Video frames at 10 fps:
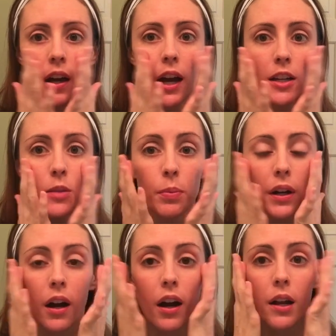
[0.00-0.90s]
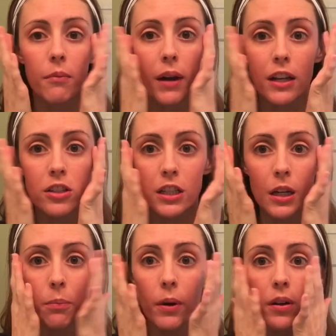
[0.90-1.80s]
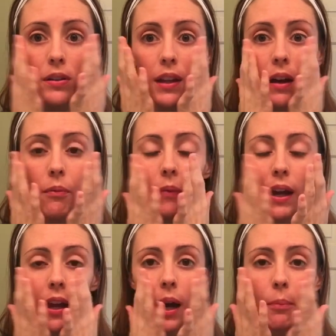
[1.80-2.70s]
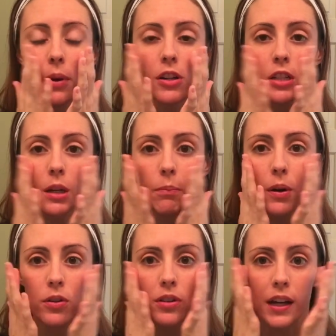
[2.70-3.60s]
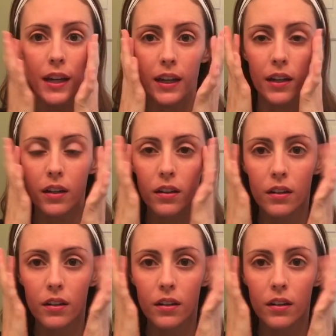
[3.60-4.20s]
I just put it on my cheekbones, my upper cheekbones right here.